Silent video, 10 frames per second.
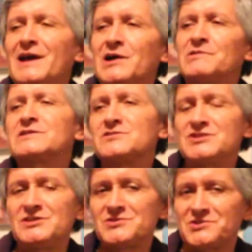We'll
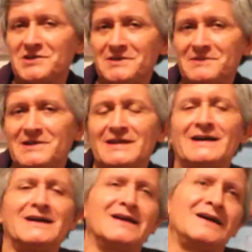continue talking
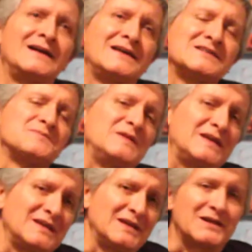about
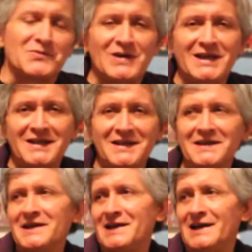speaking and writing